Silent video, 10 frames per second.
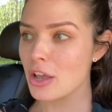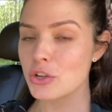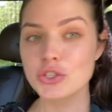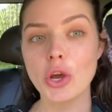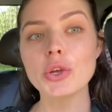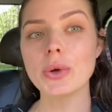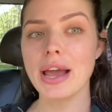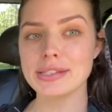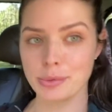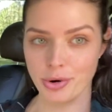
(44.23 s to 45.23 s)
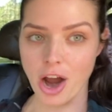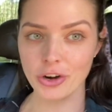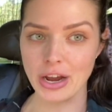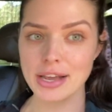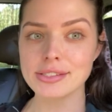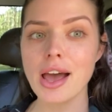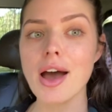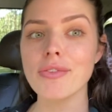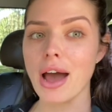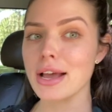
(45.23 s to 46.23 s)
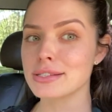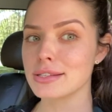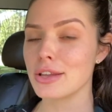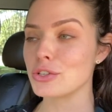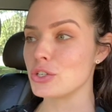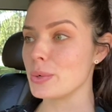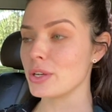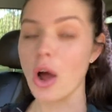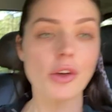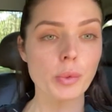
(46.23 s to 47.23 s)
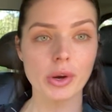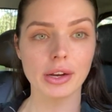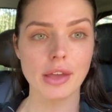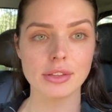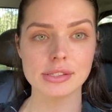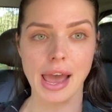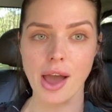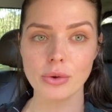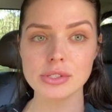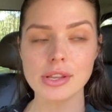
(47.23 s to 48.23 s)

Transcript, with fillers: show you guys the progress of us doing all the work on this house.